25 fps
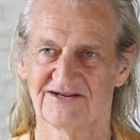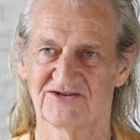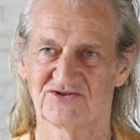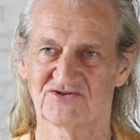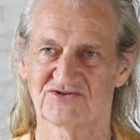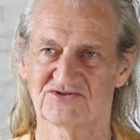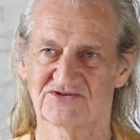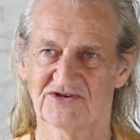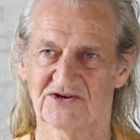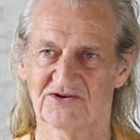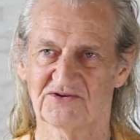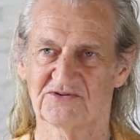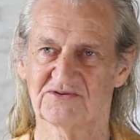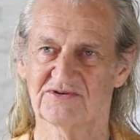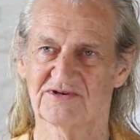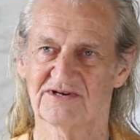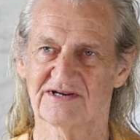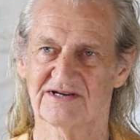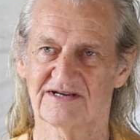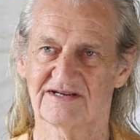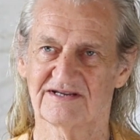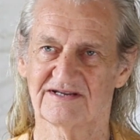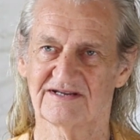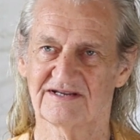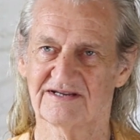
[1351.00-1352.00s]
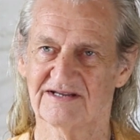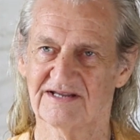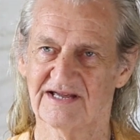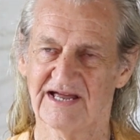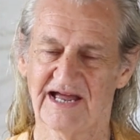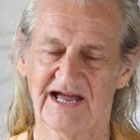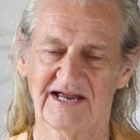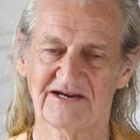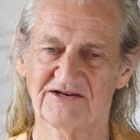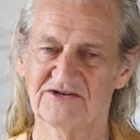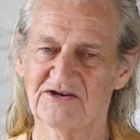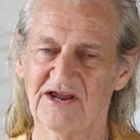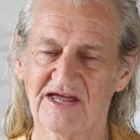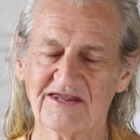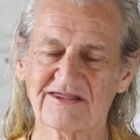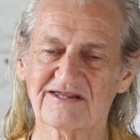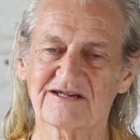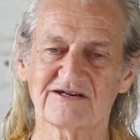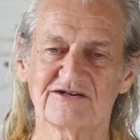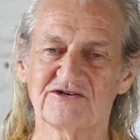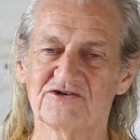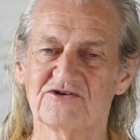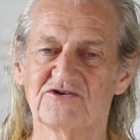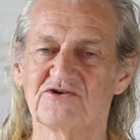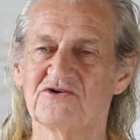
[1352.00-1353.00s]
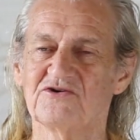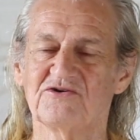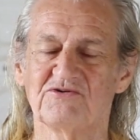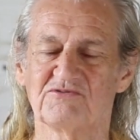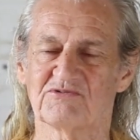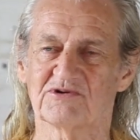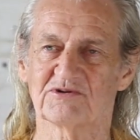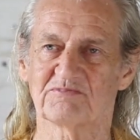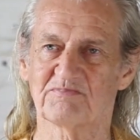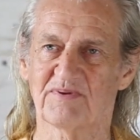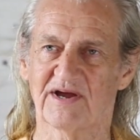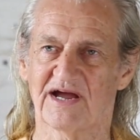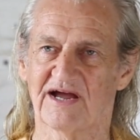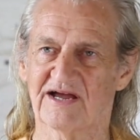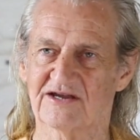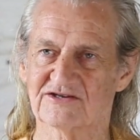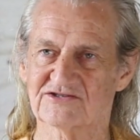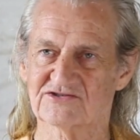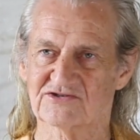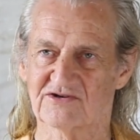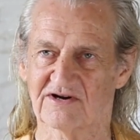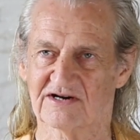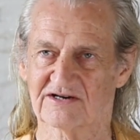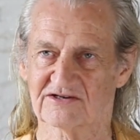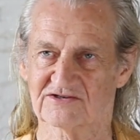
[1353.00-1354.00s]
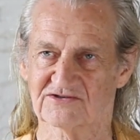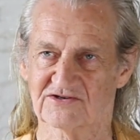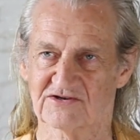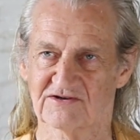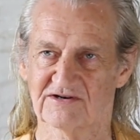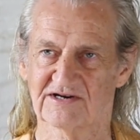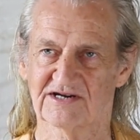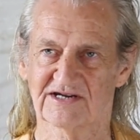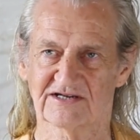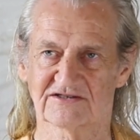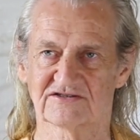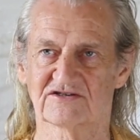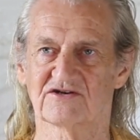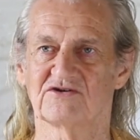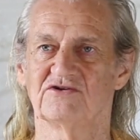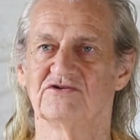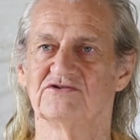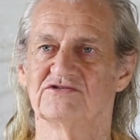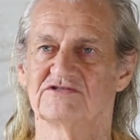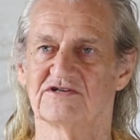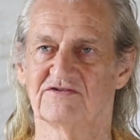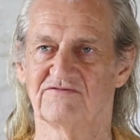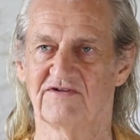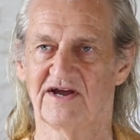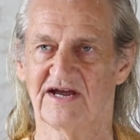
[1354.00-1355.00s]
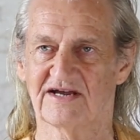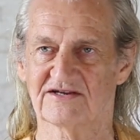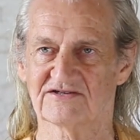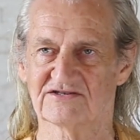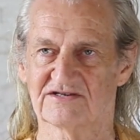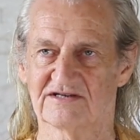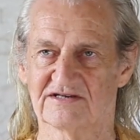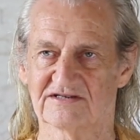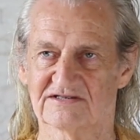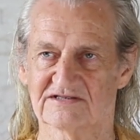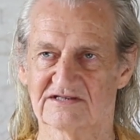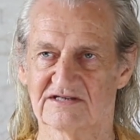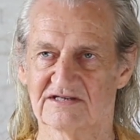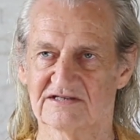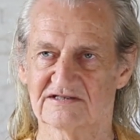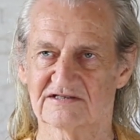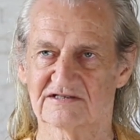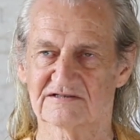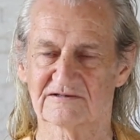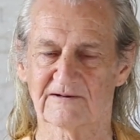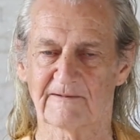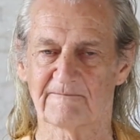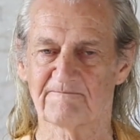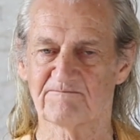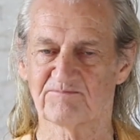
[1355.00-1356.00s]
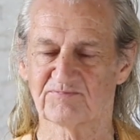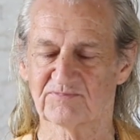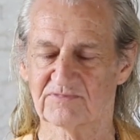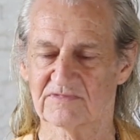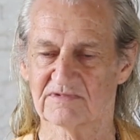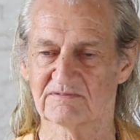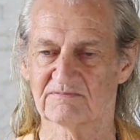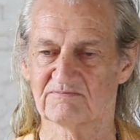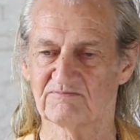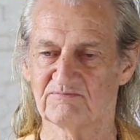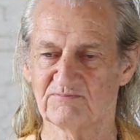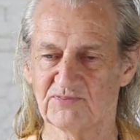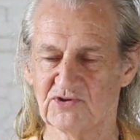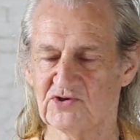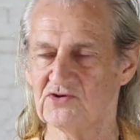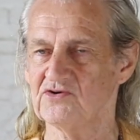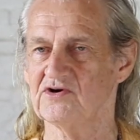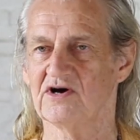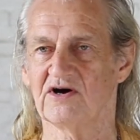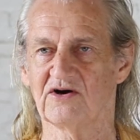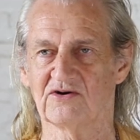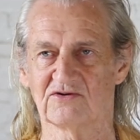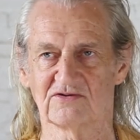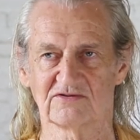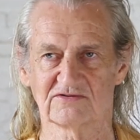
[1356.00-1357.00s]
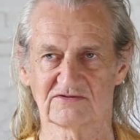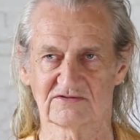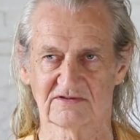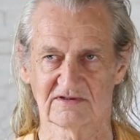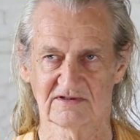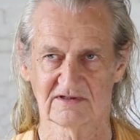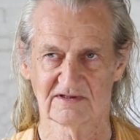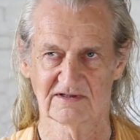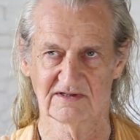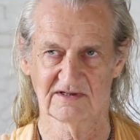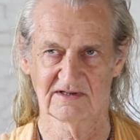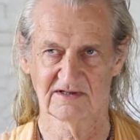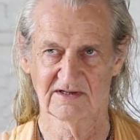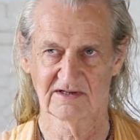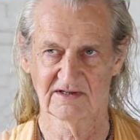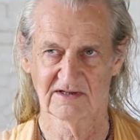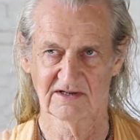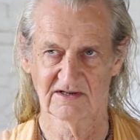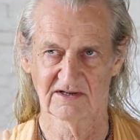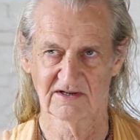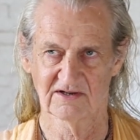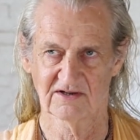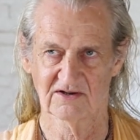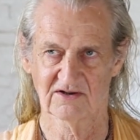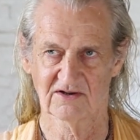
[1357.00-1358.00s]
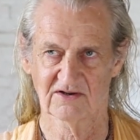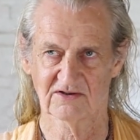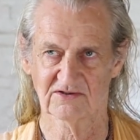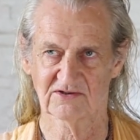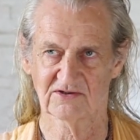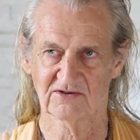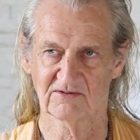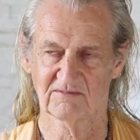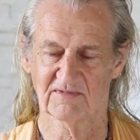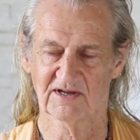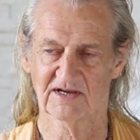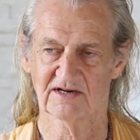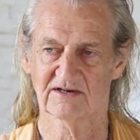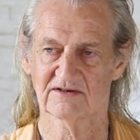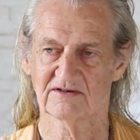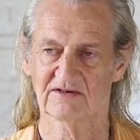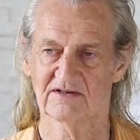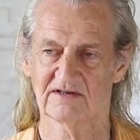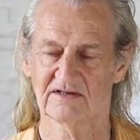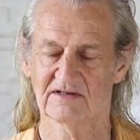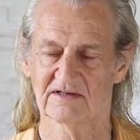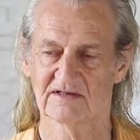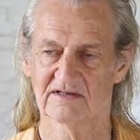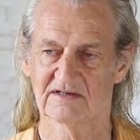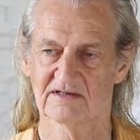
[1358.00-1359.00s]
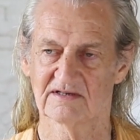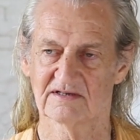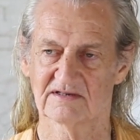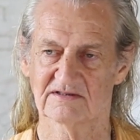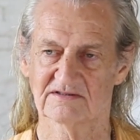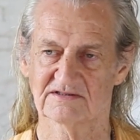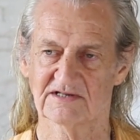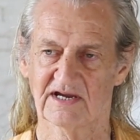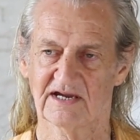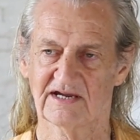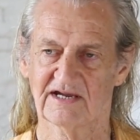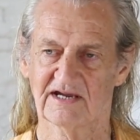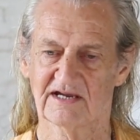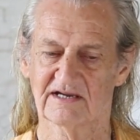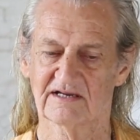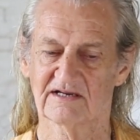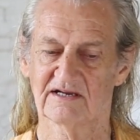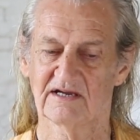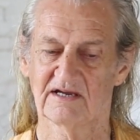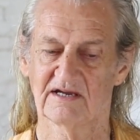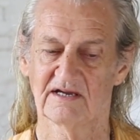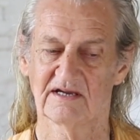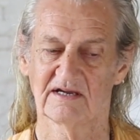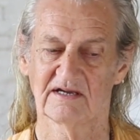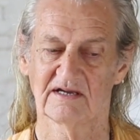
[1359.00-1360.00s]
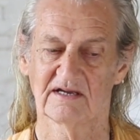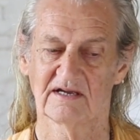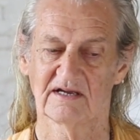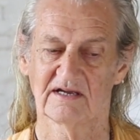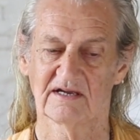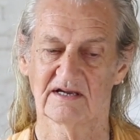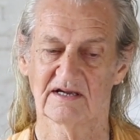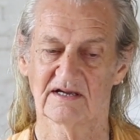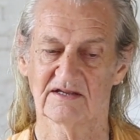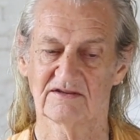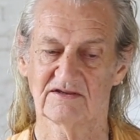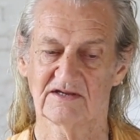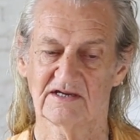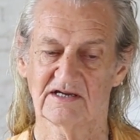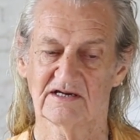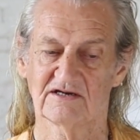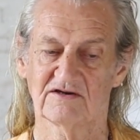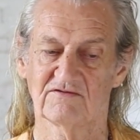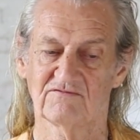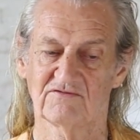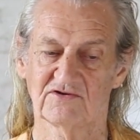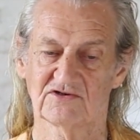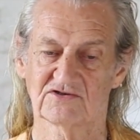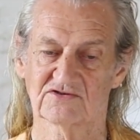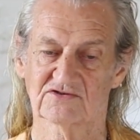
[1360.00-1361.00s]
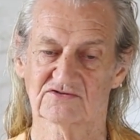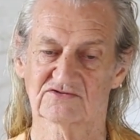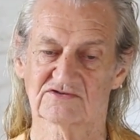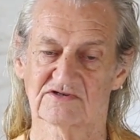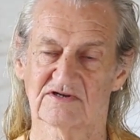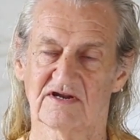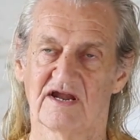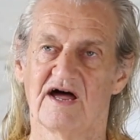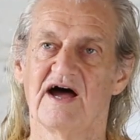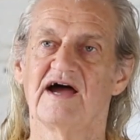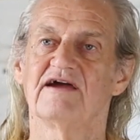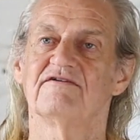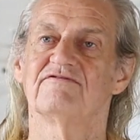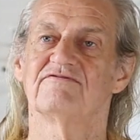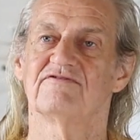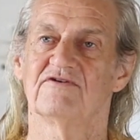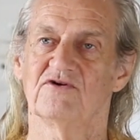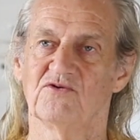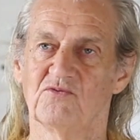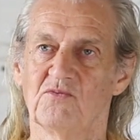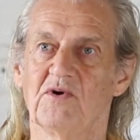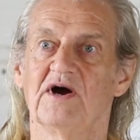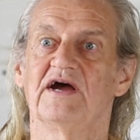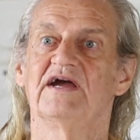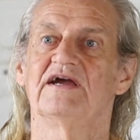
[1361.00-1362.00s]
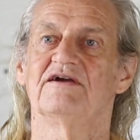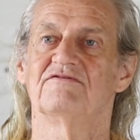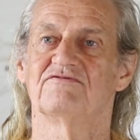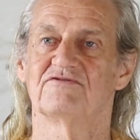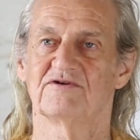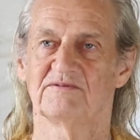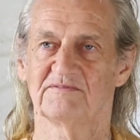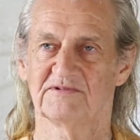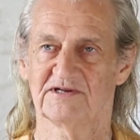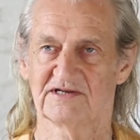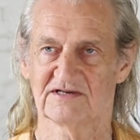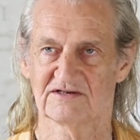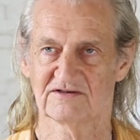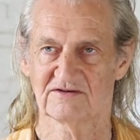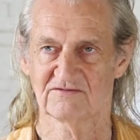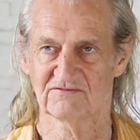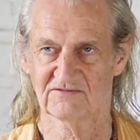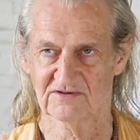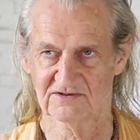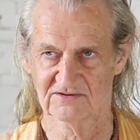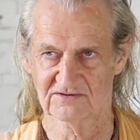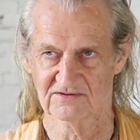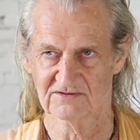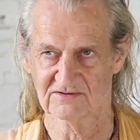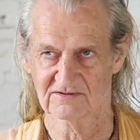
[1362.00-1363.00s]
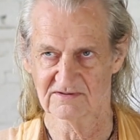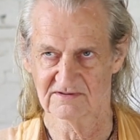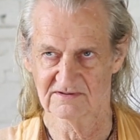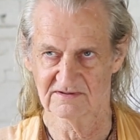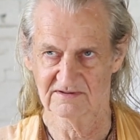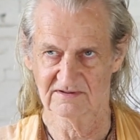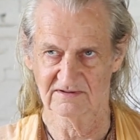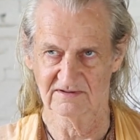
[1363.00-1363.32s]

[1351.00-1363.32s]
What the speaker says: So it had nothing to do with power structure and exclusive access. This is a pure hoax on humanity, taking the individual's life away from the individual,